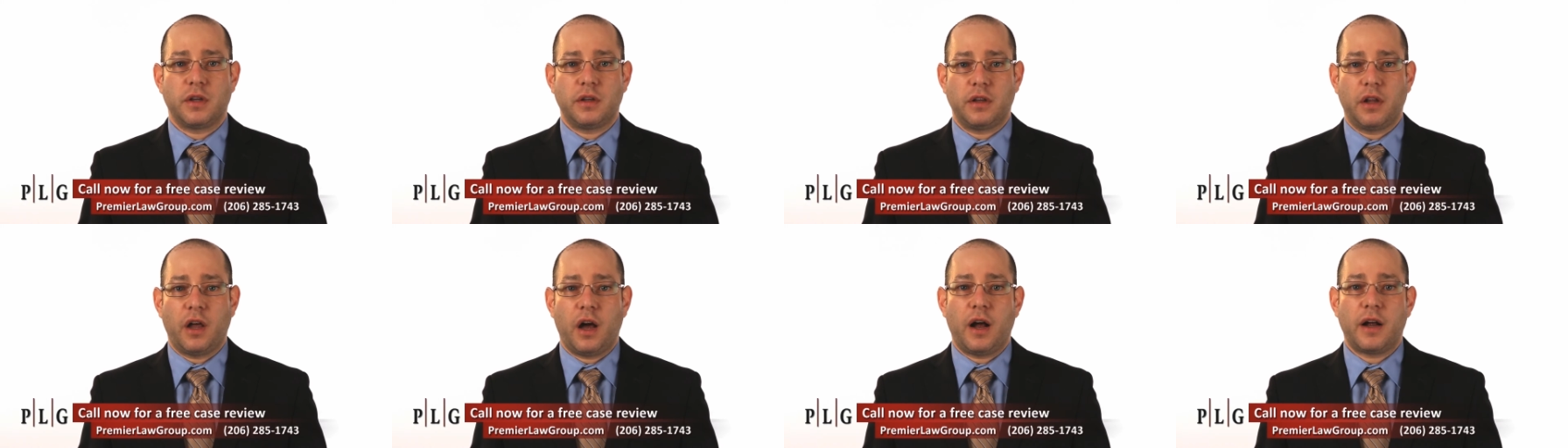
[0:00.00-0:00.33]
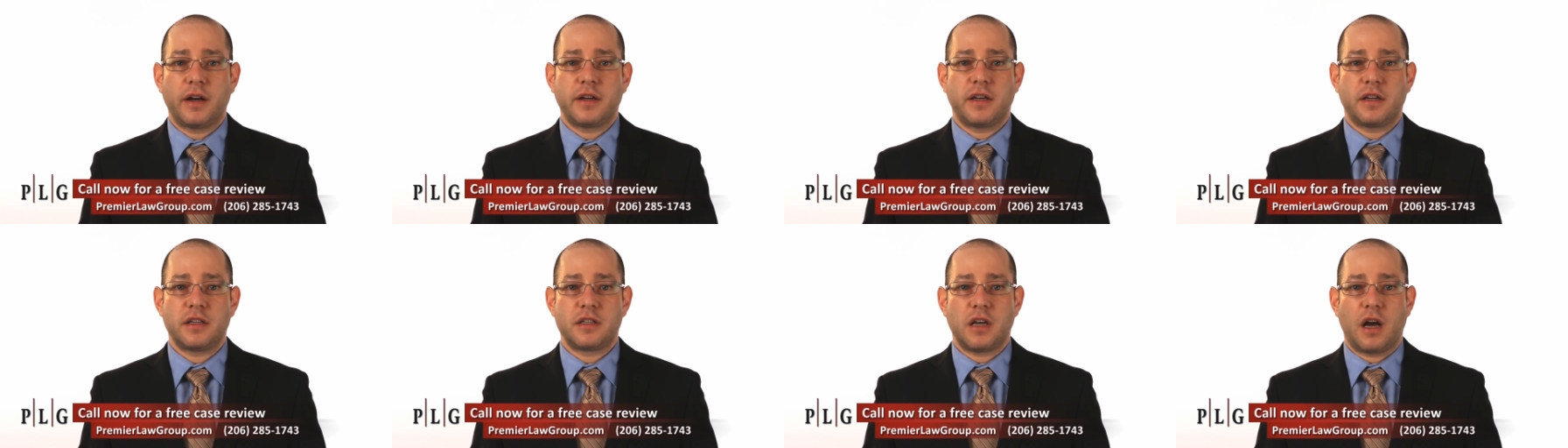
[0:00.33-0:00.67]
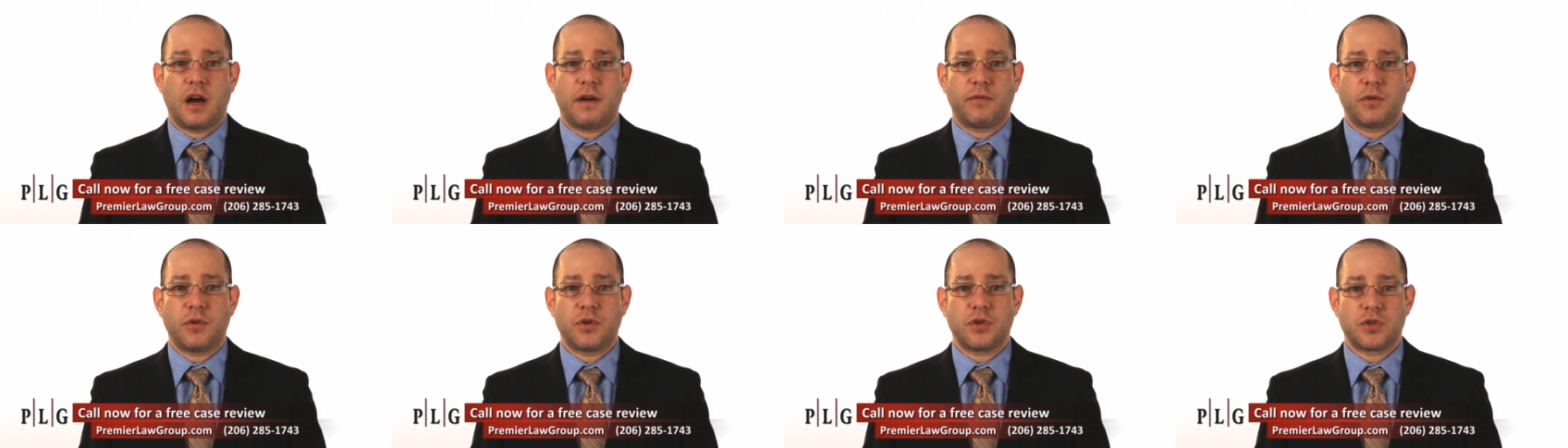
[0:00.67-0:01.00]
the law does
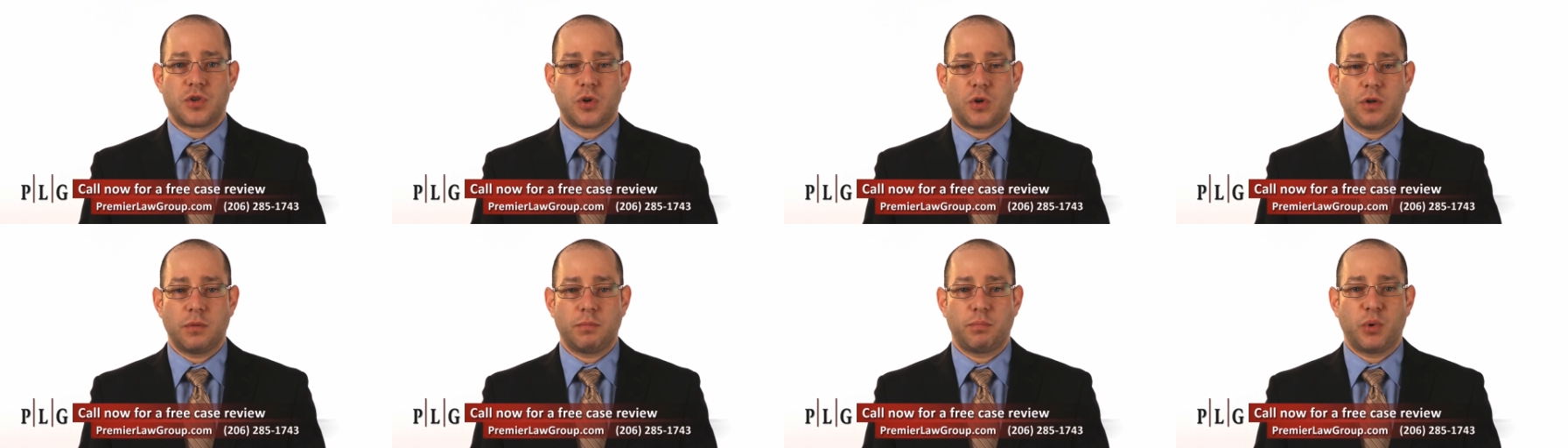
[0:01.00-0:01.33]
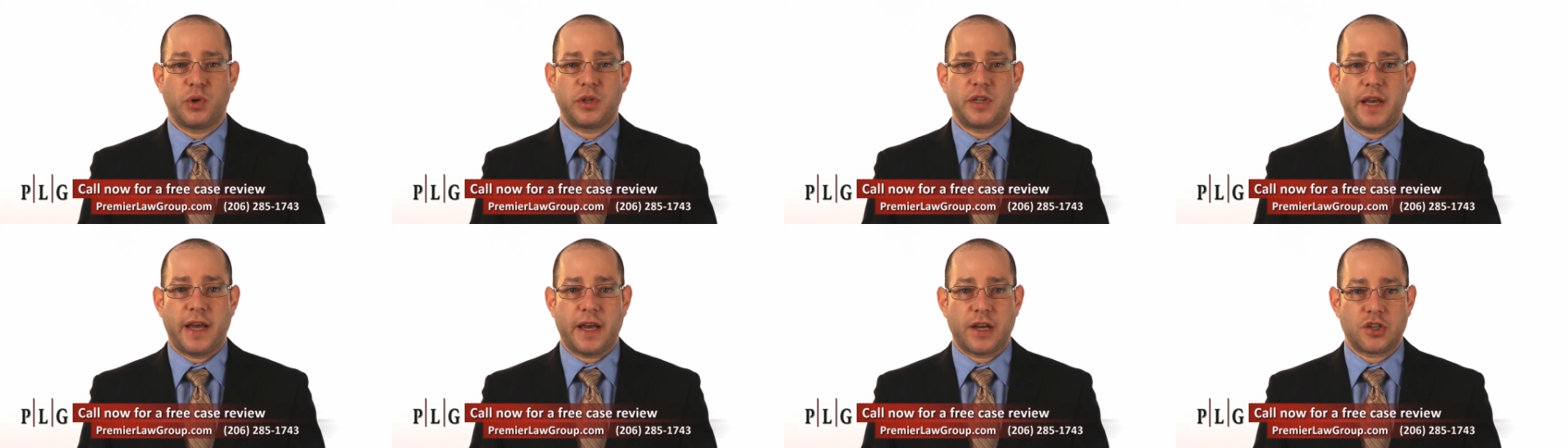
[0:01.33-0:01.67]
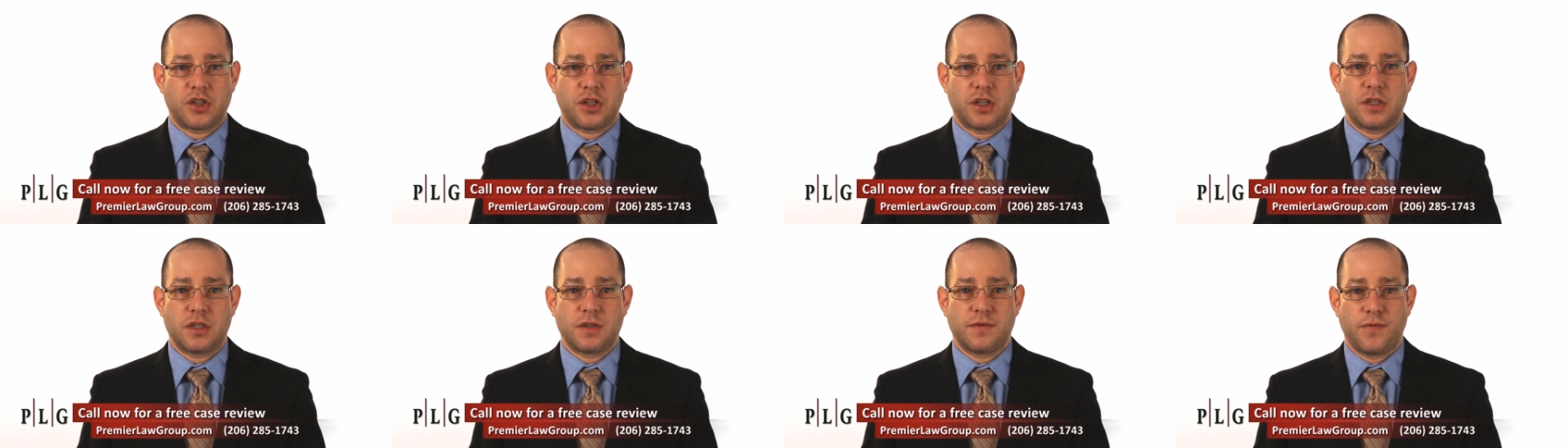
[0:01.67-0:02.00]
offer certain
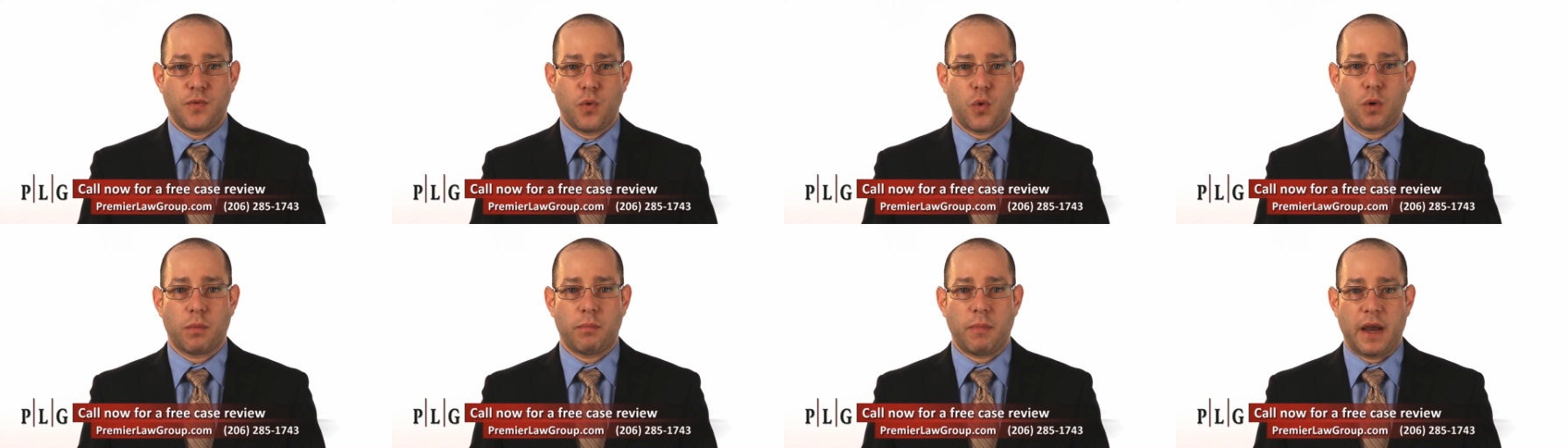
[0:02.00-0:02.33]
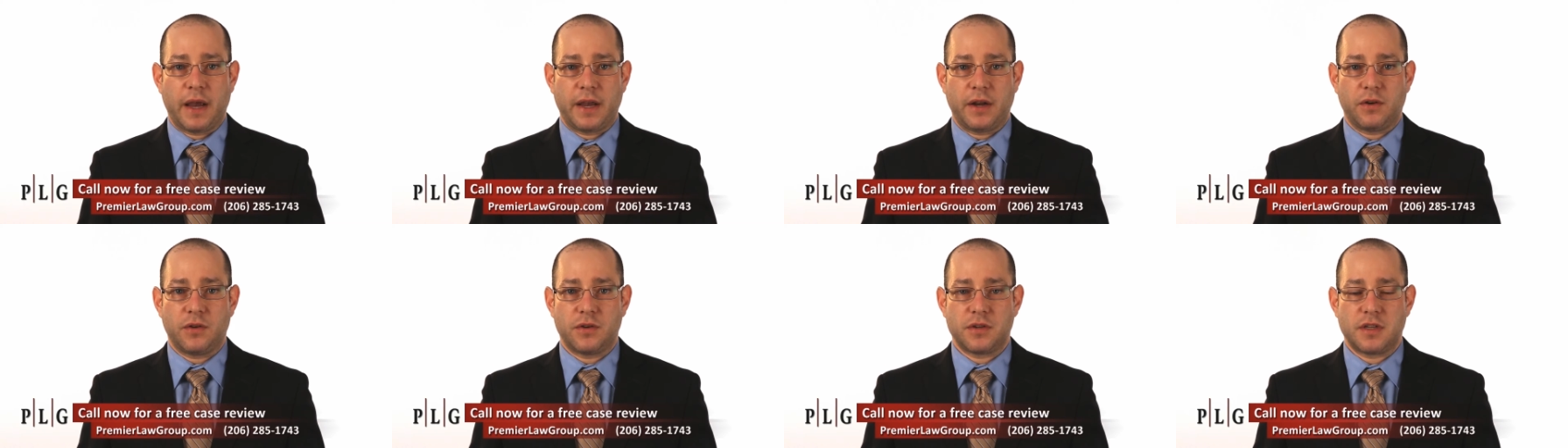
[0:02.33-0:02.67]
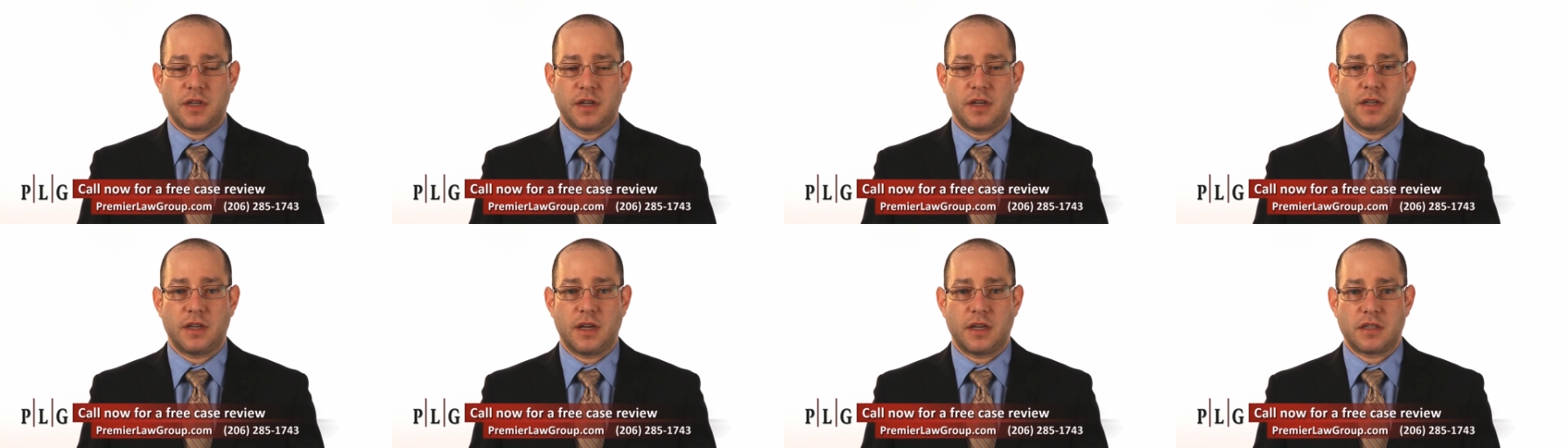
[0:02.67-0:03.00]
protections for minors
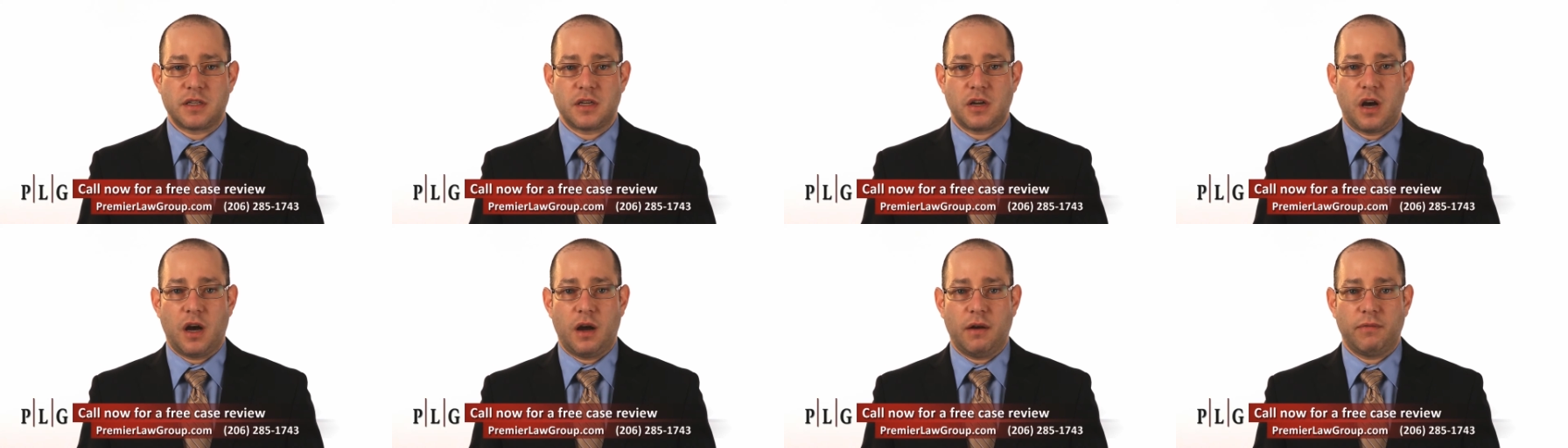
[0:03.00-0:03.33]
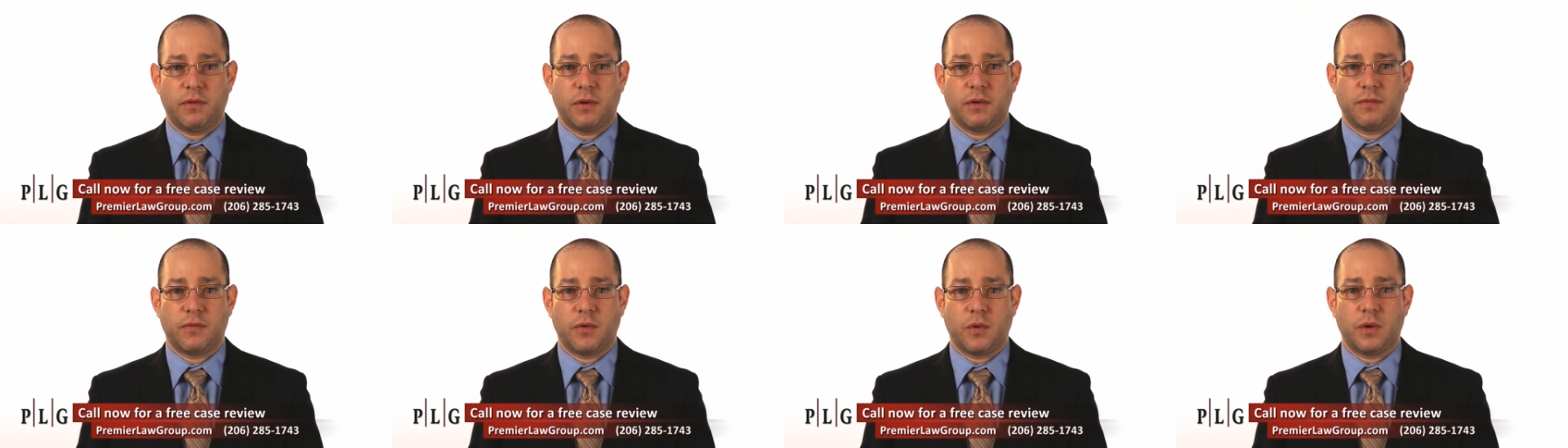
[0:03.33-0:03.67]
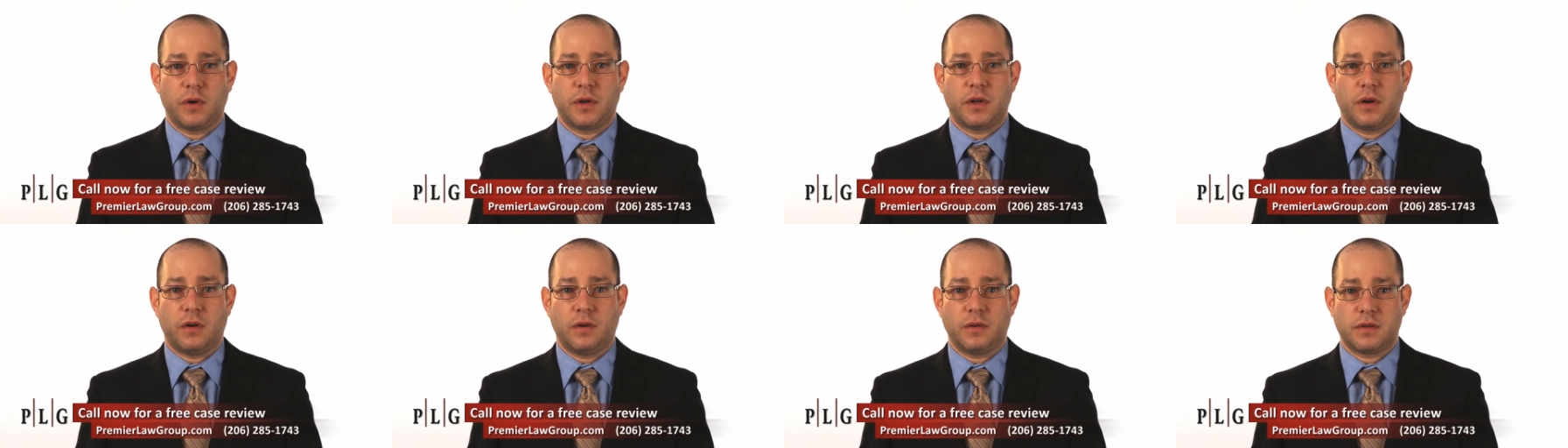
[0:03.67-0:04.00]
that it doesn't offer
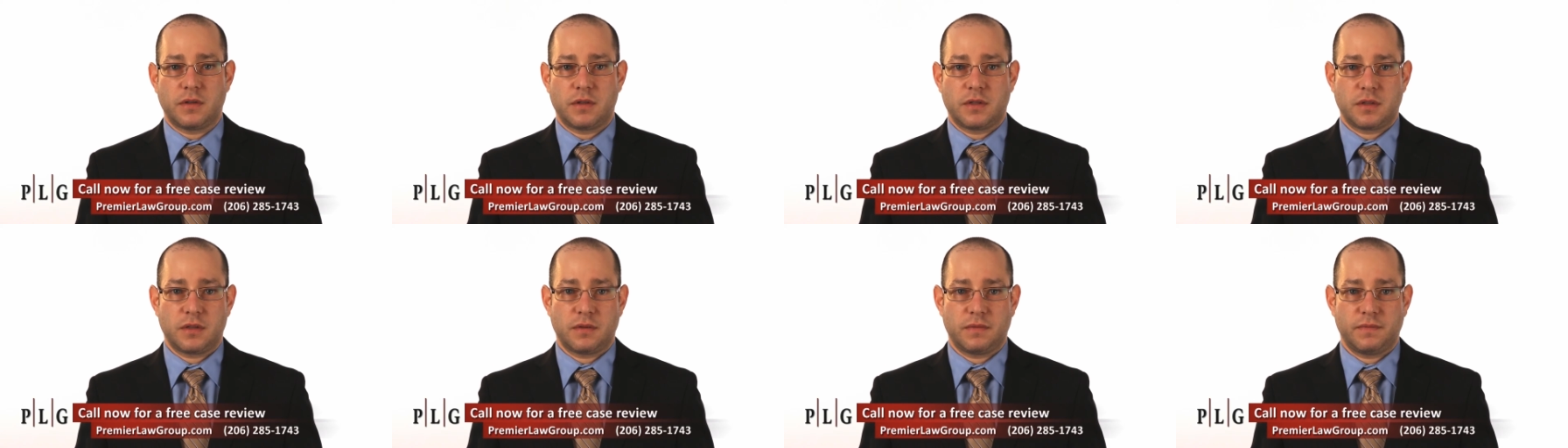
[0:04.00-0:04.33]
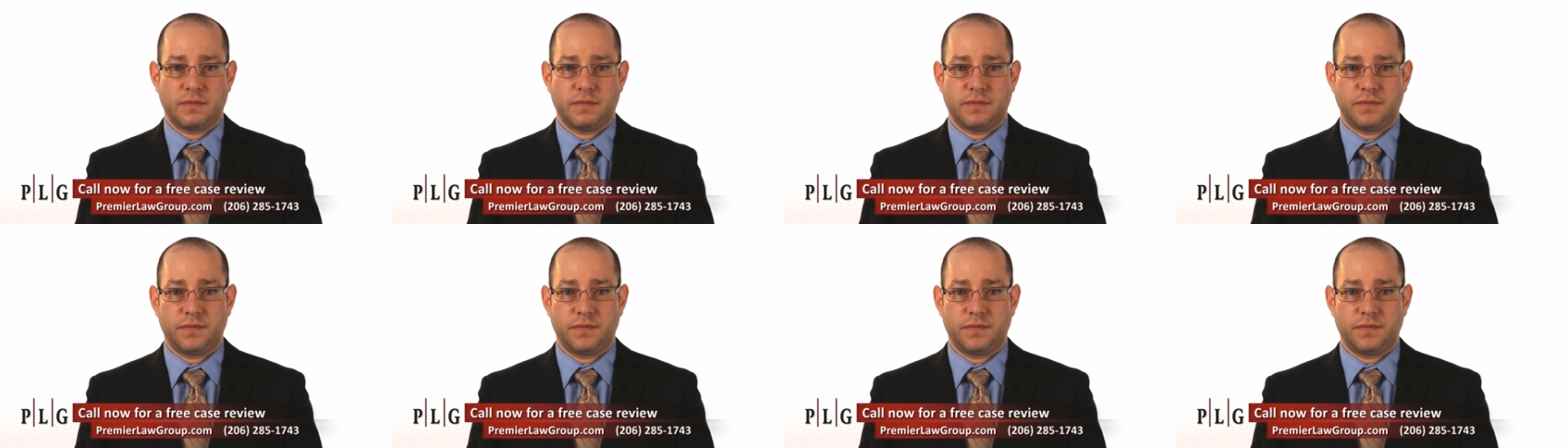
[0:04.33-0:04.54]
for adults.